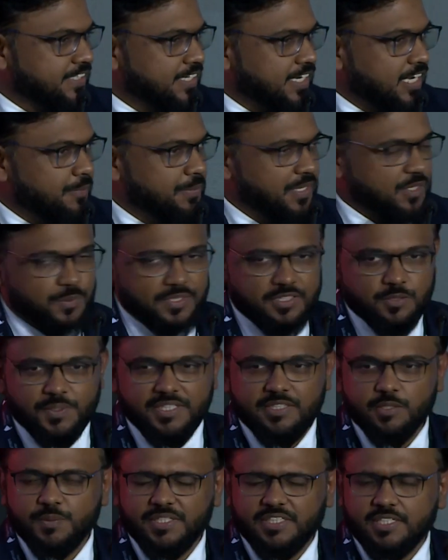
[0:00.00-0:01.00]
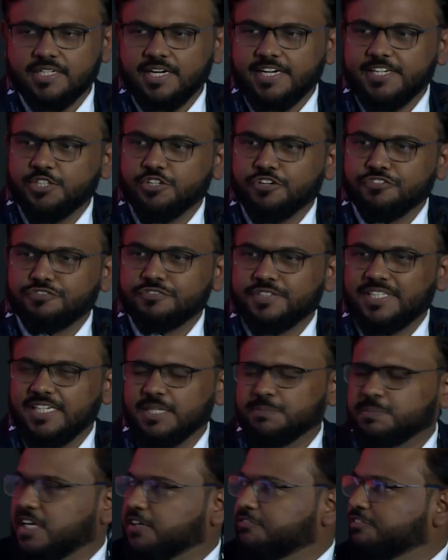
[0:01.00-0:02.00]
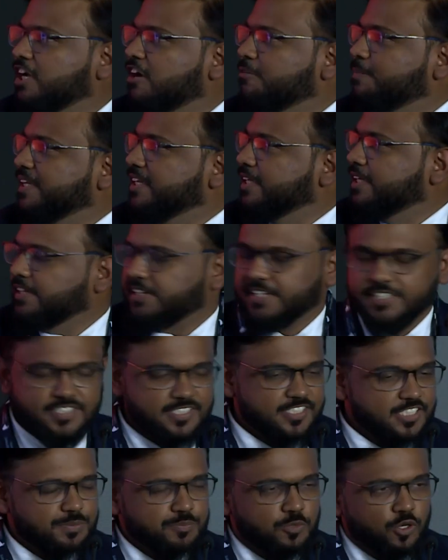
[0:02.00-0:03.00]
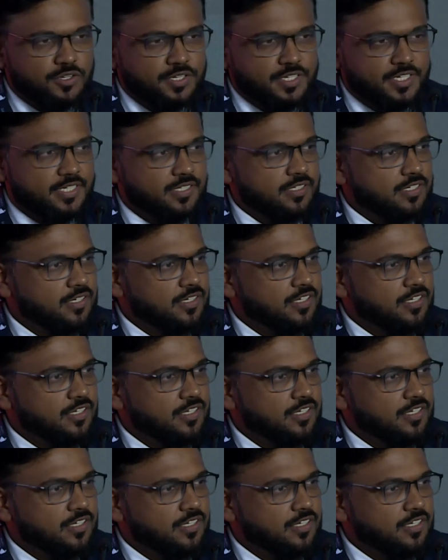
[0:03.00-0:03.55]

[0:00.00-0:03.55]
I mean, with the kind of theme that we have been hearing since morning